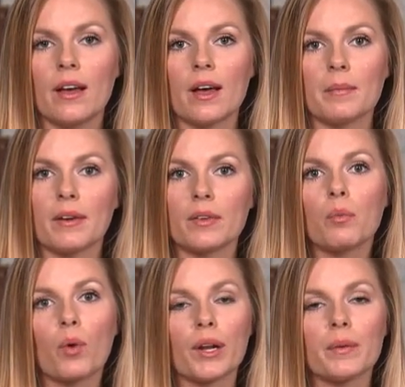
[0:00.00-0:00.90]

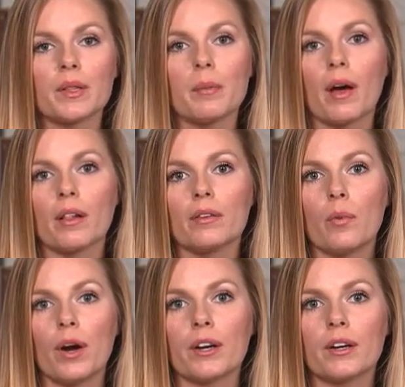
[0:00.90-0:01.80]
every morning with a bottle
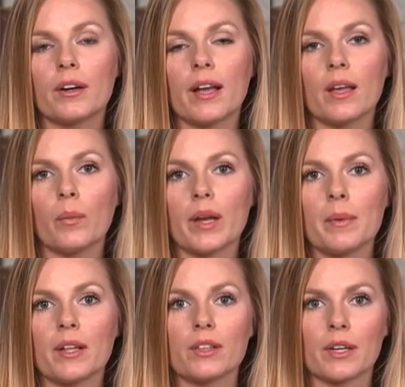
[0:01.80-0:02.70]
of water and wait
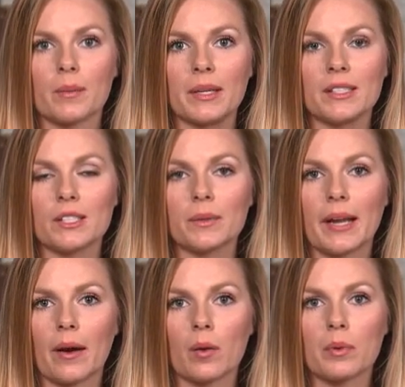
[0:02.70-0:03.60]
about 30 minutes to
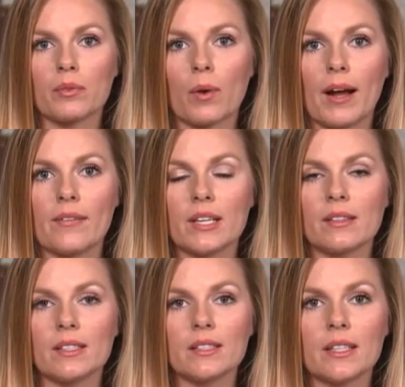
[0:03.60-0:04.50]
an hour before I have
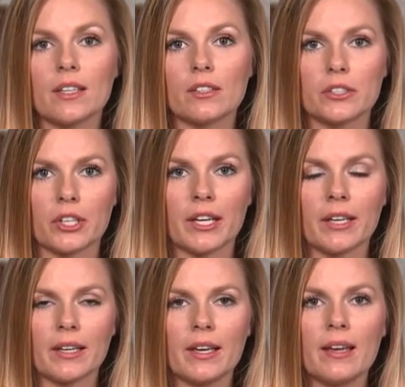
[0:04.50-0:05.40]
anything to eat or
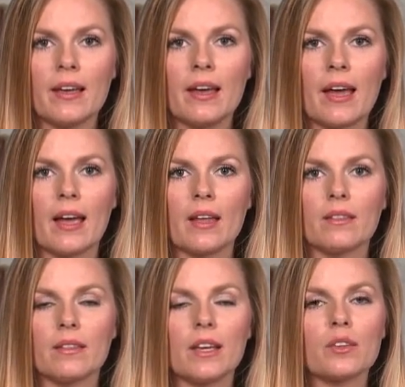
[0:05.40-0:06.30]
drink.
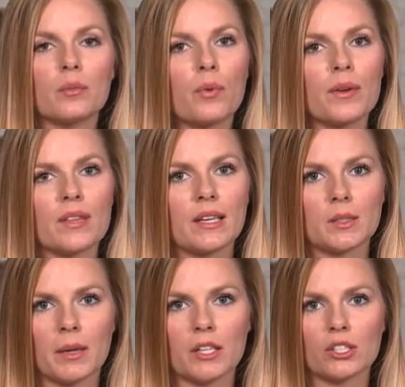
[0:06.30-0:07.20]
And the other important thing
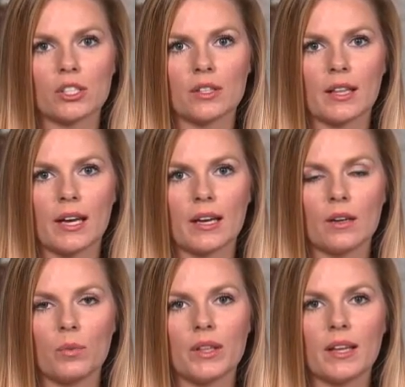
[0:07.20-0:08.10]
is making sure
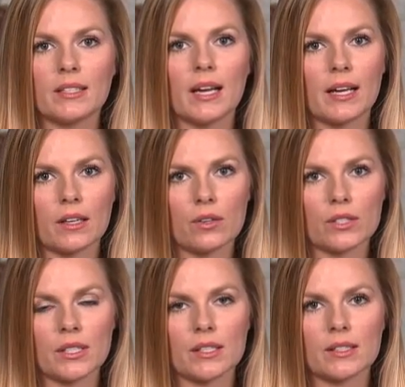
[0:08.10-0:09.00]
that with that
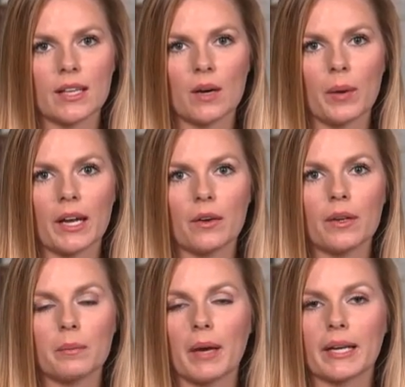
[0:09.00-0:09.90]
diagnosis, that when I
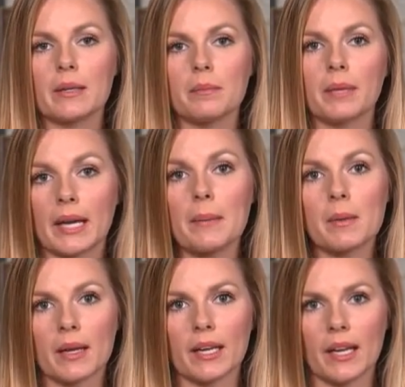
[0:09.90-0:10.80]
go to pick up
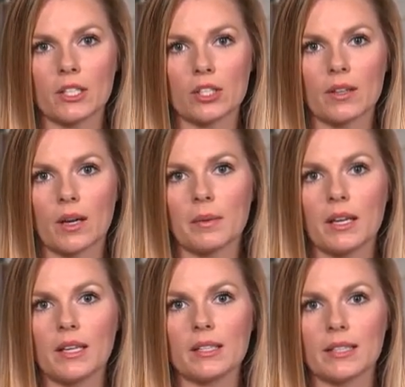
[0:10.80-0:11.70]
my medication, that I'm
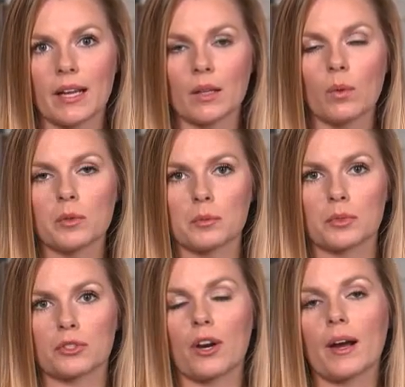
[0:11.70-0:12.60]
getting exactly what was
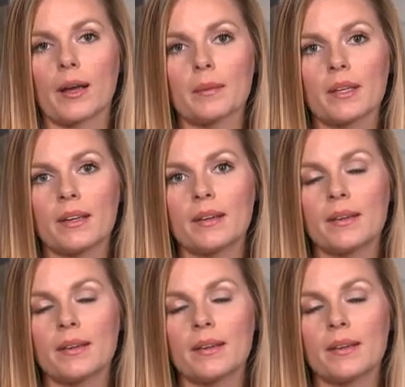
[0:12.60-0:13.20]
prescribed.